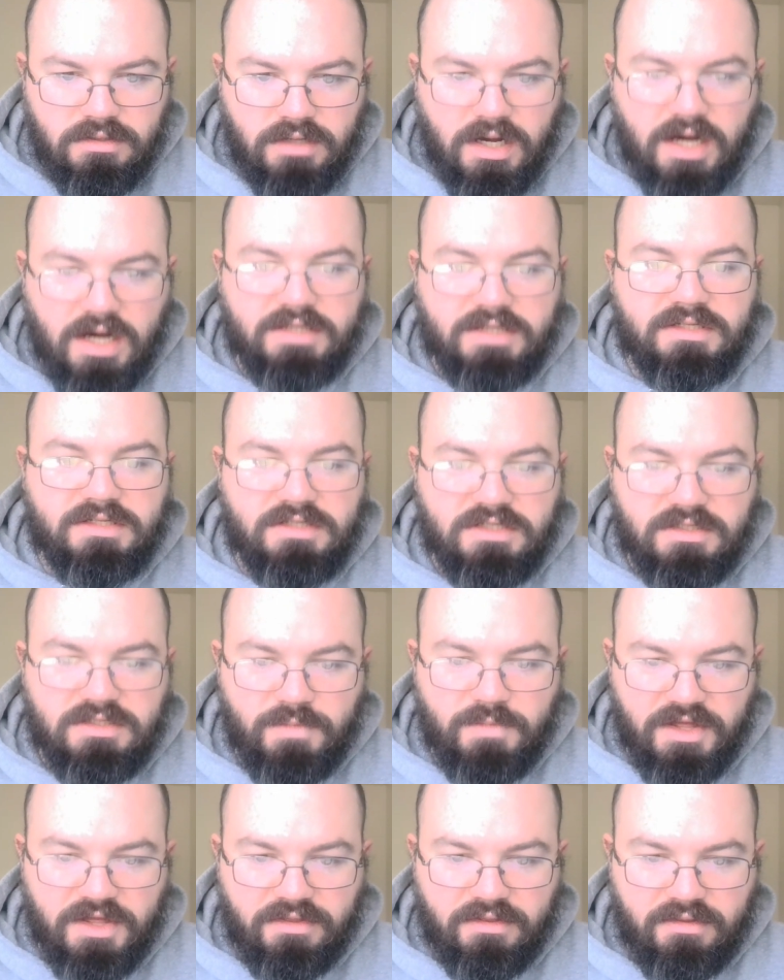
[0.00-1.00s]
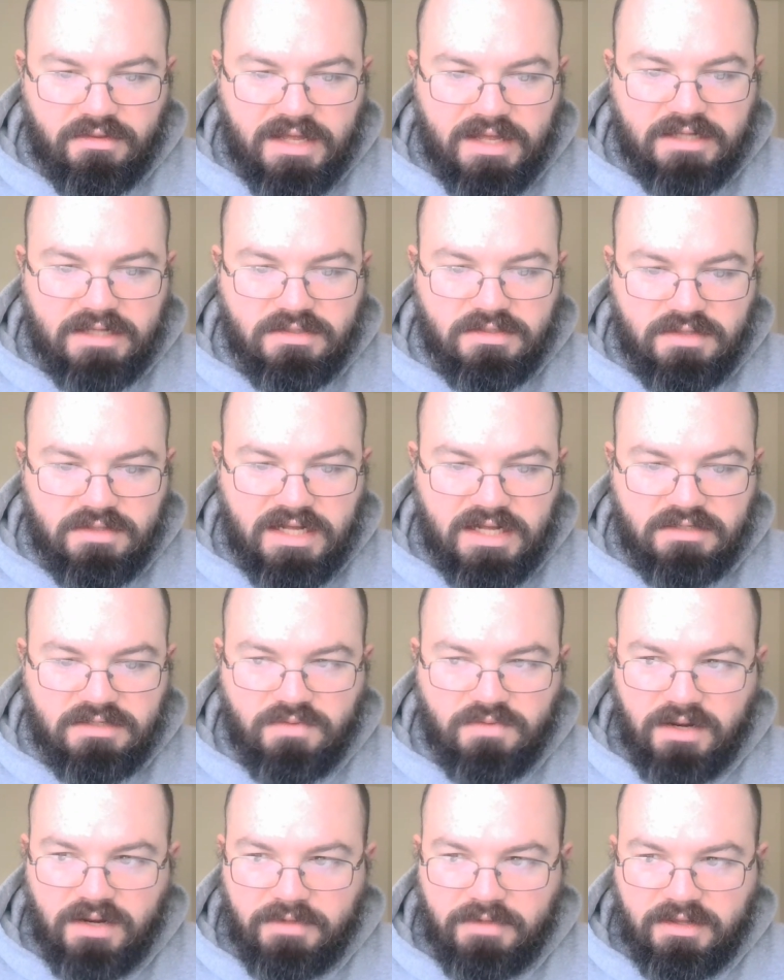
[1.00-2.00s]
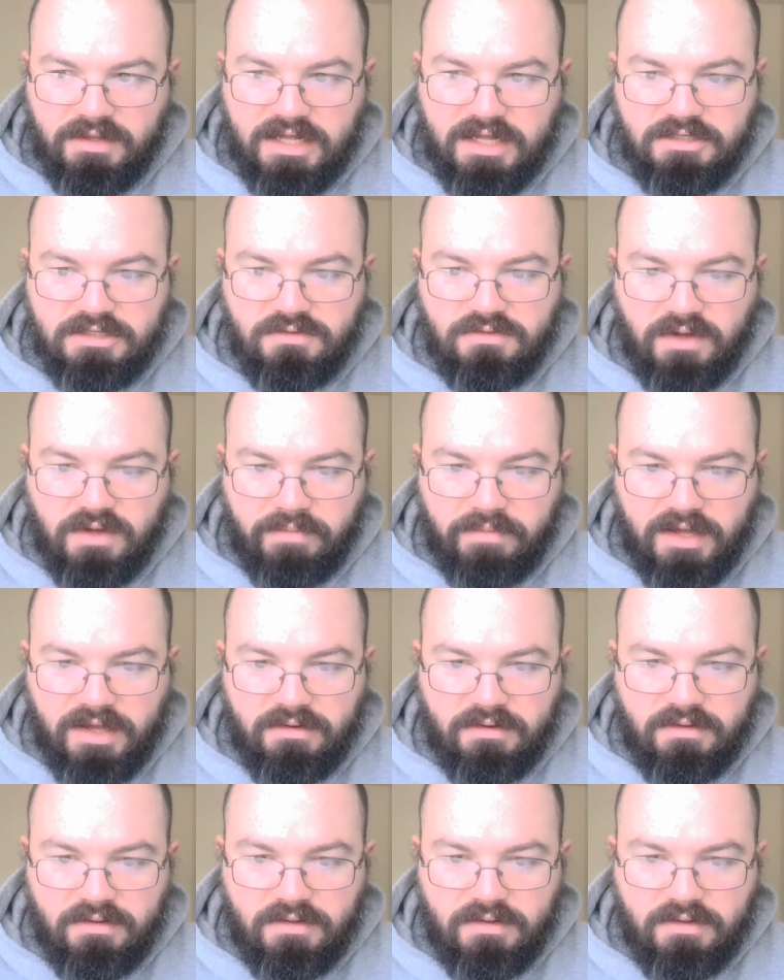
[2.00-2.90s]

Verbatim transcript: Austin Smith. That's that's what I mean. That's who I meant.